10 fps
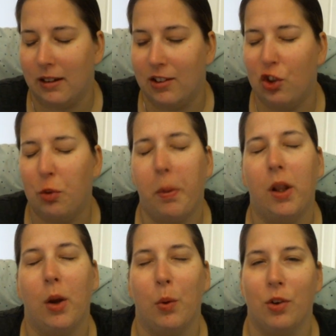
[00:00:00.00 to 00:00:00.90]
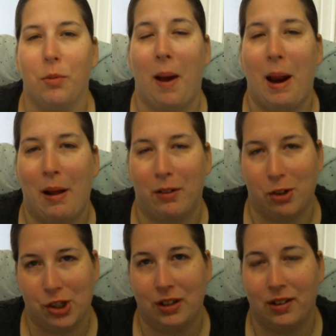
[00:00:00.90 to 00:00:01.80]
explodes my
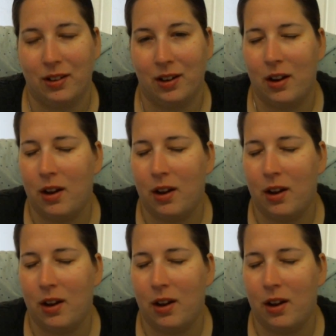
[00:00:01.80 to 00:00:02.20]
allergies.